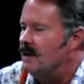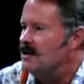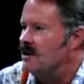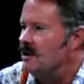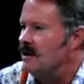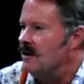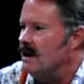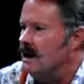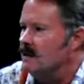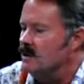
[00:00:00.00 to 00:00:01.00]

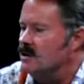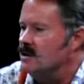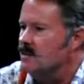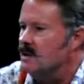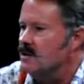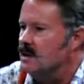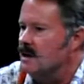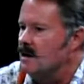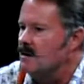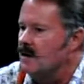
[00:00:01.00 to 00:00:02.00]
budgetary item, which is
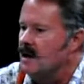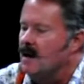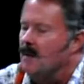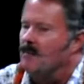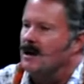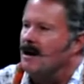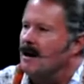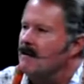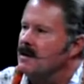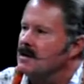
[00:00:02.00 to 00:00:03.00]
personnel. But
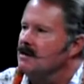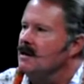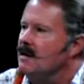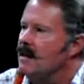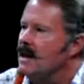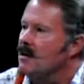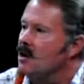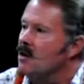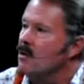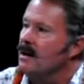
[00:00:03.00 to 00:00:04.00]
obviously they
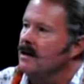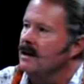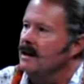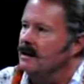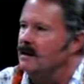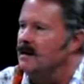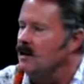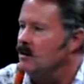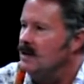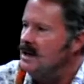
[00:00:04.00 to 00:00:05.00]
know, and the
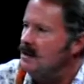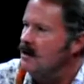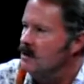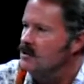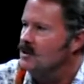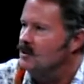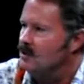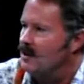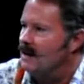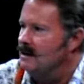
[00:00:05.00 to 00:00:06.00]
DOD knows,
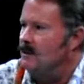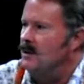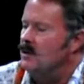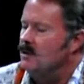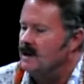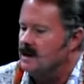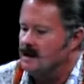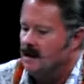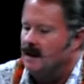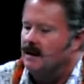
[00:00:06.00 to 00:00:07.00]
who directed them to do
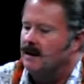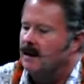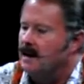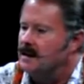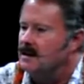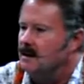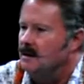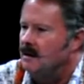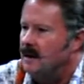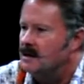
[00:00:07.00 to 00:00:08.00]
this, that the
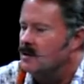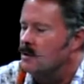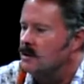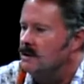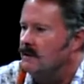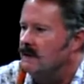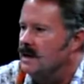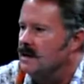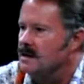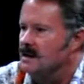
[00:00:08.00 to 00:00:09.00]
next course of
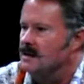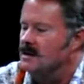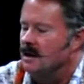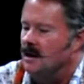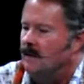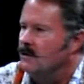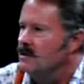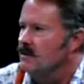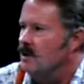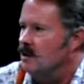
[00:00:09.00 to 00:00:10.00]
events is,
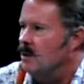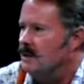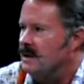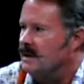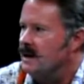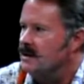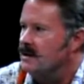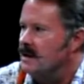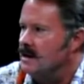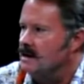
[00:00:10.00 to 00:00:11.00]
first of all, equipment
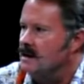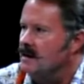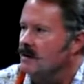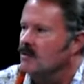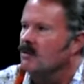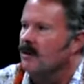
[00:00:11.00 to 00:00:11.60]
downsizing,